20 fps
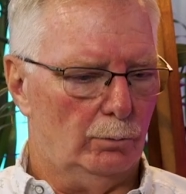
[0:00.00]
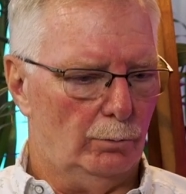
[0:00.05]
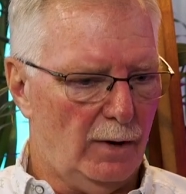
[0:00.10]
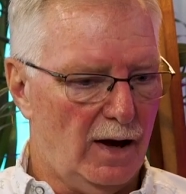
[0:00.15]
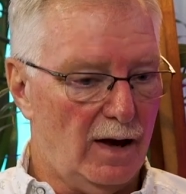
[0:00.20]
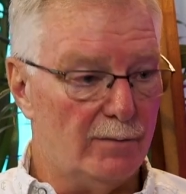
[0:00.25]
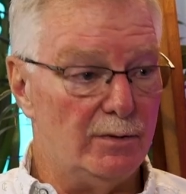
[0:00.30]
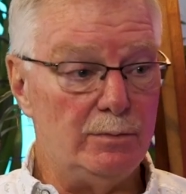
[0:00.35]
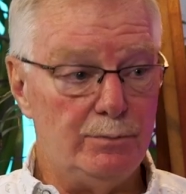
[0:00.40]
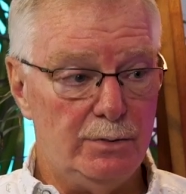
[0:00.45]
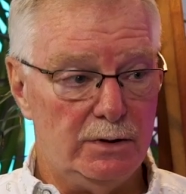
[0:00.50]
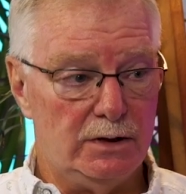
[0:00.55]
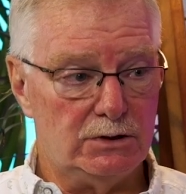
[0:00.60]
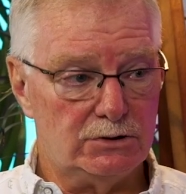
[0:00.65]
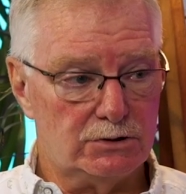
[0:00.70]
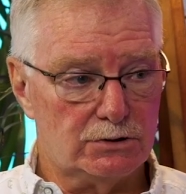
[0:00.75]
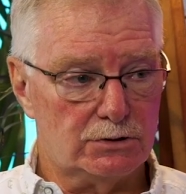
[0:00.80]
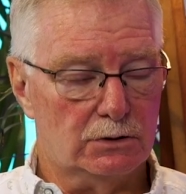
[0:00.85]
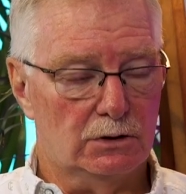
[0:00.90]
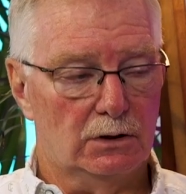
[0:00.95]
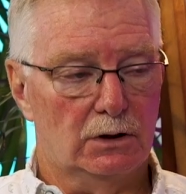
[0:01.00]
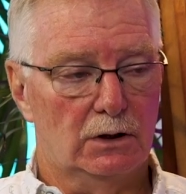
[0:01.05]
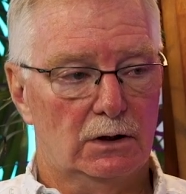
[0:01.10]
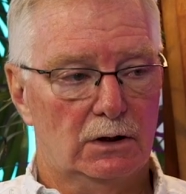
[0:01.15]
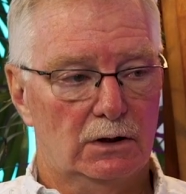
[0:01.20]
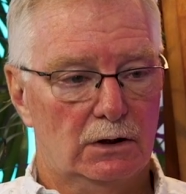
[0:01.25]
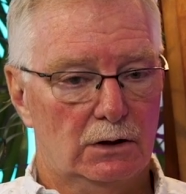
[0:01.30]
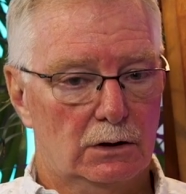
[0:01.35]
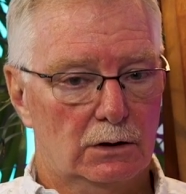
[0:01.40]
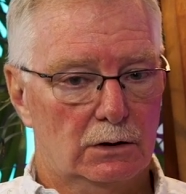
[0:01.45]
Miami Beach
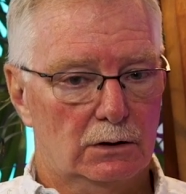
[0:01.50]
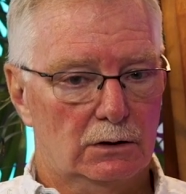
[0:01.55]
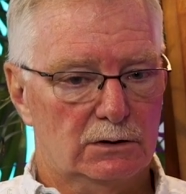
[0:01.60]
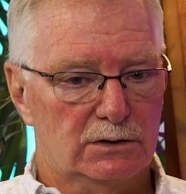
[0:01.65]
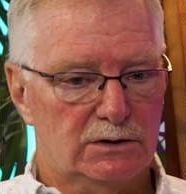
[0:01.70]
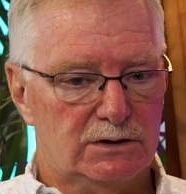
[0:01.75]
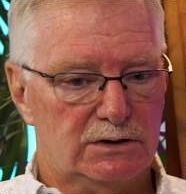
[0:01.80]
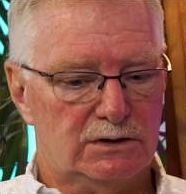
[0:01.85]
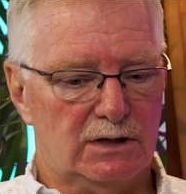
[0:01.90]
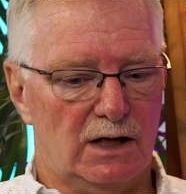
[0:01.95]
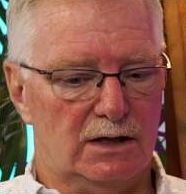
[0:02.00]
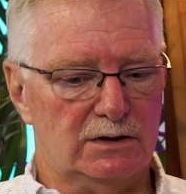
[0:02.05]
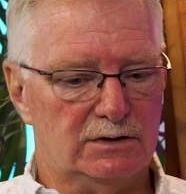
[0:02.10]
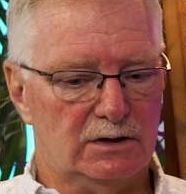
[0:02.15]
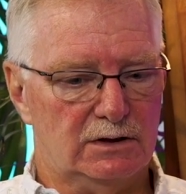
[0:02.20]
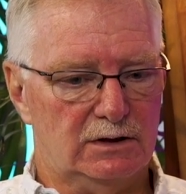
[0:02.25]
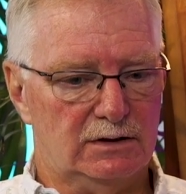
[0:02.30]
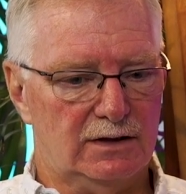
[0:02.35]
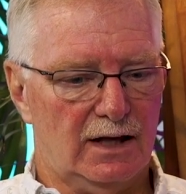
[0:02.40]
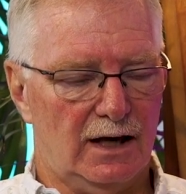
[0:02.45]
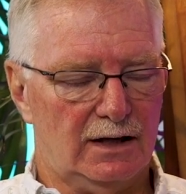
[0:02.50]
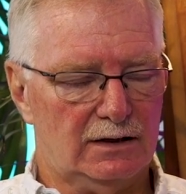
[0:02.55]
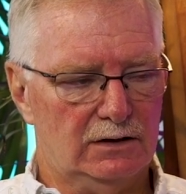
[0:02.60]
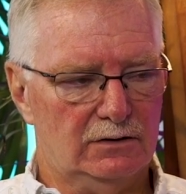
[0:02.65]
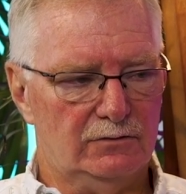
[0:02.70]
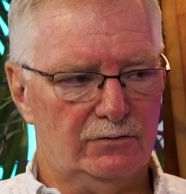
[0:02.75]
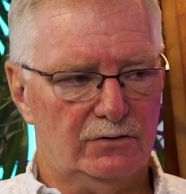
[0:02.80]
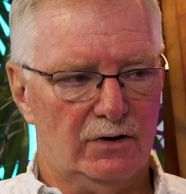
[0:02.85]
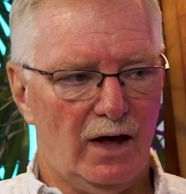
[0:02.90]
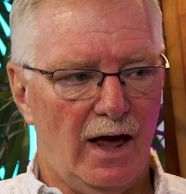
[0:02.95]
sends a
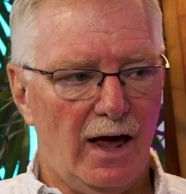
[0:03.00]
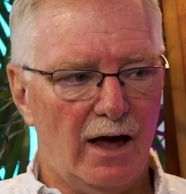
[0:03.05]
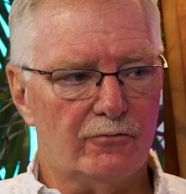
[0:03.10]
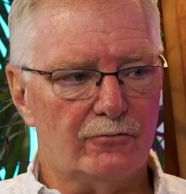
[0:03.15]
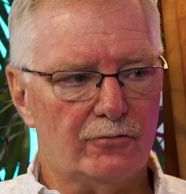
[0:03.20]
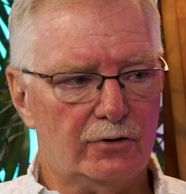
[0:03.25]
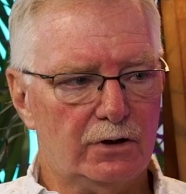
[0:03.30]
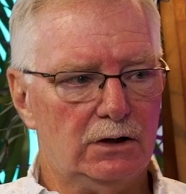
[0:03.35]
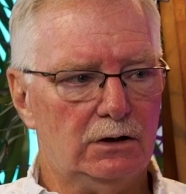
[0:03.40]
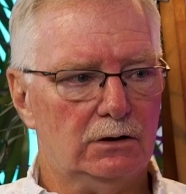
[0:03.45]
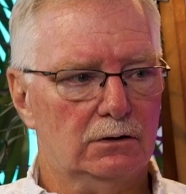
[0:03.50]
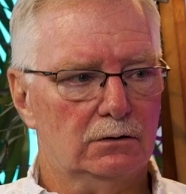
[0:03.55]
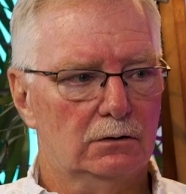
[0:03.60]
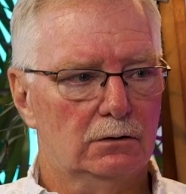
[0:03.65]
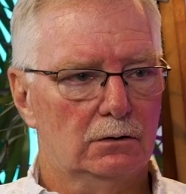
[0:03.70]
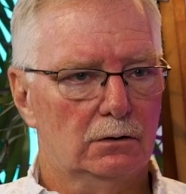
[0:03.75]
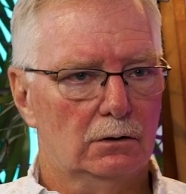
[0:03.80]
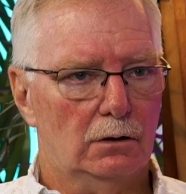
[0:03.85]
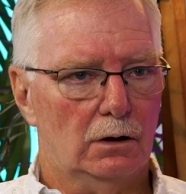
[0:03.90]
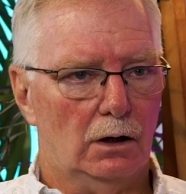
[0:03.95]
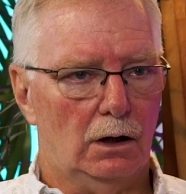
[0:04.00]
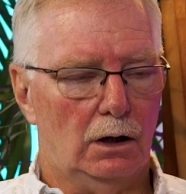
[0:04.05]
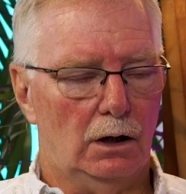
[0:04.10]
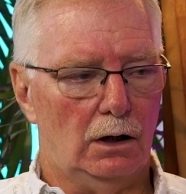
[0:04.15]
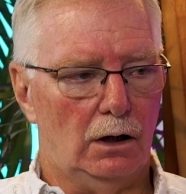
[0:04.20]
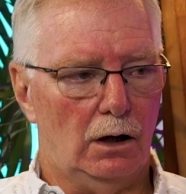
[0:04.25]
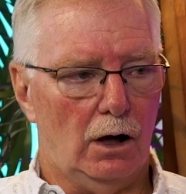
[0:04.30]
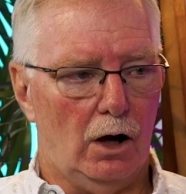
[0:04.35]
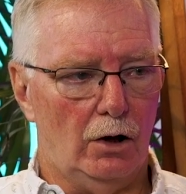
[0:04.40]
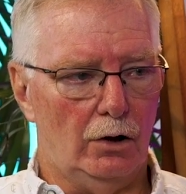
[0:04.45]
detective to every
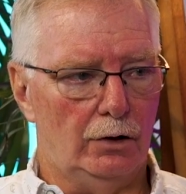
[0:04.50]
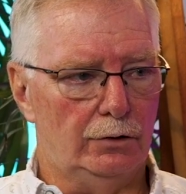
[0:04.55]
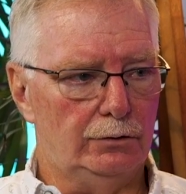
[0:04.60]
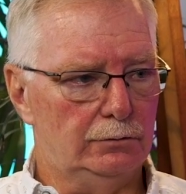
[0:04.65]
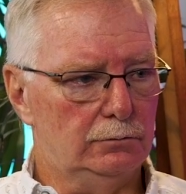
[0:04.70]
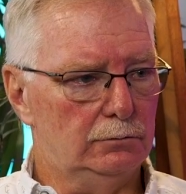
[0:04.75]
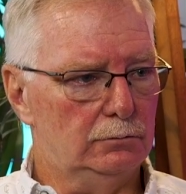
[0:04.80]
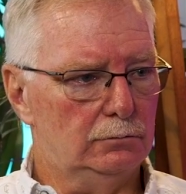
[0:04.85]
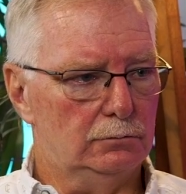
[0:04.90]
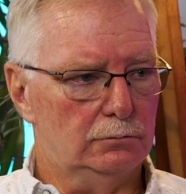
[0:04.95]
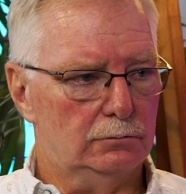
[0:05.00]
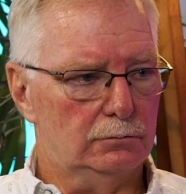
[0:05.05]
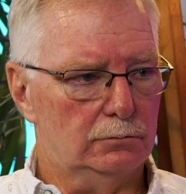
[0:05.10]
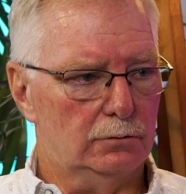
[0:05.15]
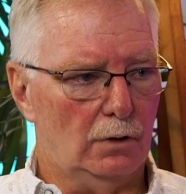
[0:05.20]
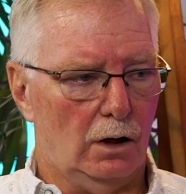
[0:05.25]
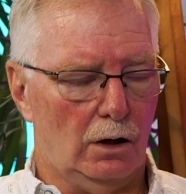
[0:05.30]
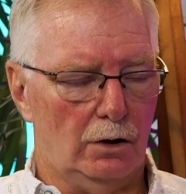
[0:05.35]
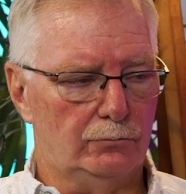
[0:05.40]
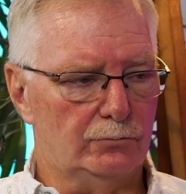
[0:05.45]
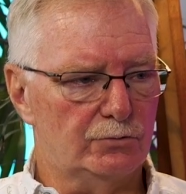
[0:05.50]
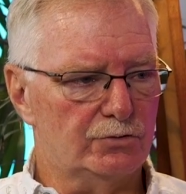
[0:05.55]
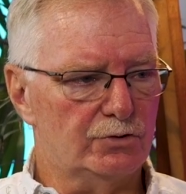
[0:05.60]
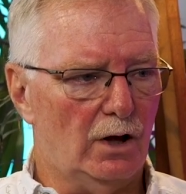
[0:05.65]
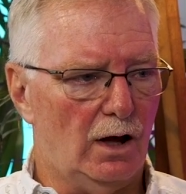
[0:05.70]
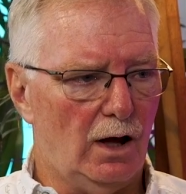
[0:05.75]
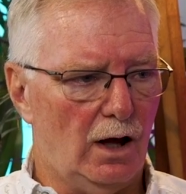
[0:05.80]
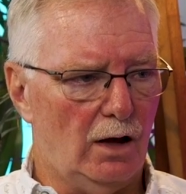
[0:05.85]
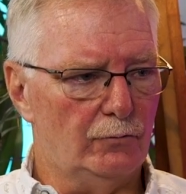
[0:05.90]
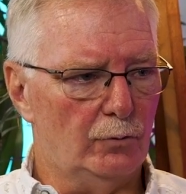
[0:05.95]

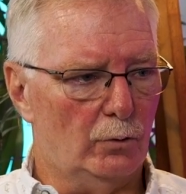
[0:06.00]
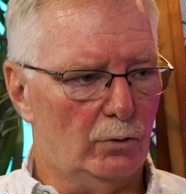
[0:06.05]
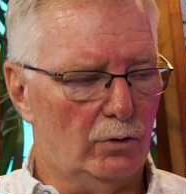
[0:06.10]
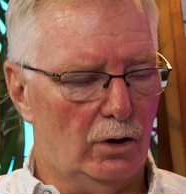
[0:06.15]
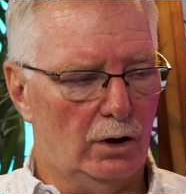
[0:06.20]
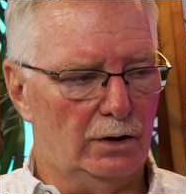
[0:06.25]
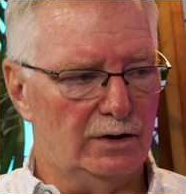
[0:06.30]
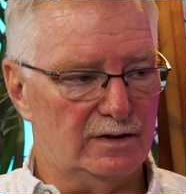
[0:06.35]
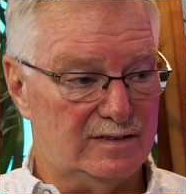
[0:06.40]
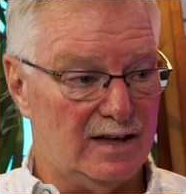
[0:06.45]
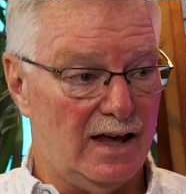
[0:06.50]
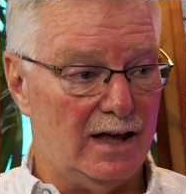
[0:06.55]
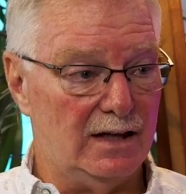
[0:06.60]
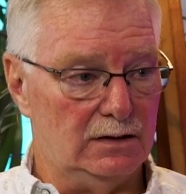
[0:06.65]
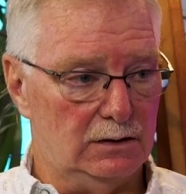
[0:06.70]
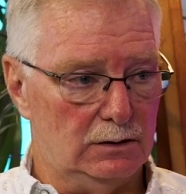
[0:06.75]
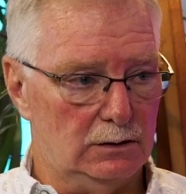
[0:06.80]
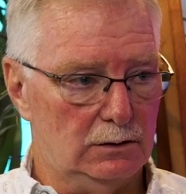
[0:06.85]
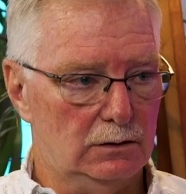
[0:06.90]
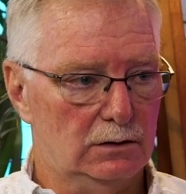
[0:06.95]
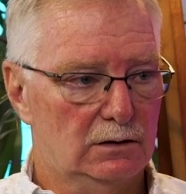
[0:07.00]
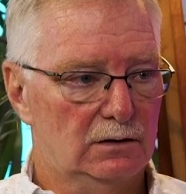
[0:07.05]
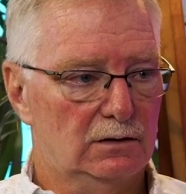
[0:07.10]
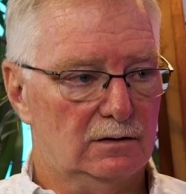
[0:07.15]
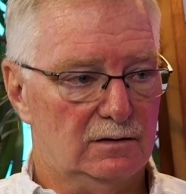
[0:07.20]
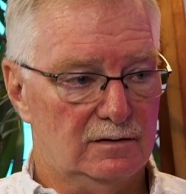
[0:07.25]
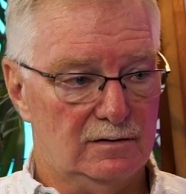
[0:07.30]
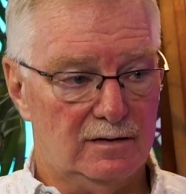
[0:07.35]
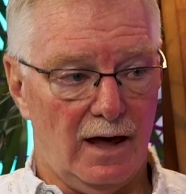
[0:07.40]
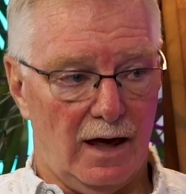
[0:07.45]
unresolved or
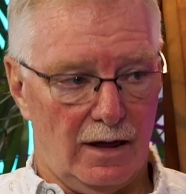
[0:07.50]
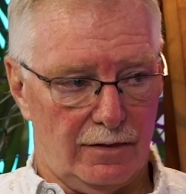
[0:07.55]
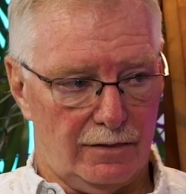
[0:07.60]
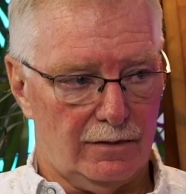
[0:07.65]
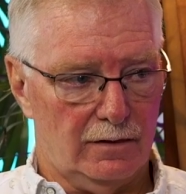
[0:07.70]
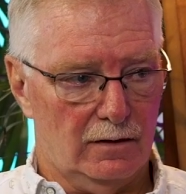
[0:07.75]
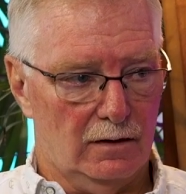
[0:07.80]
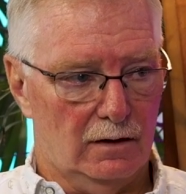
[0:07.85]
unattended death.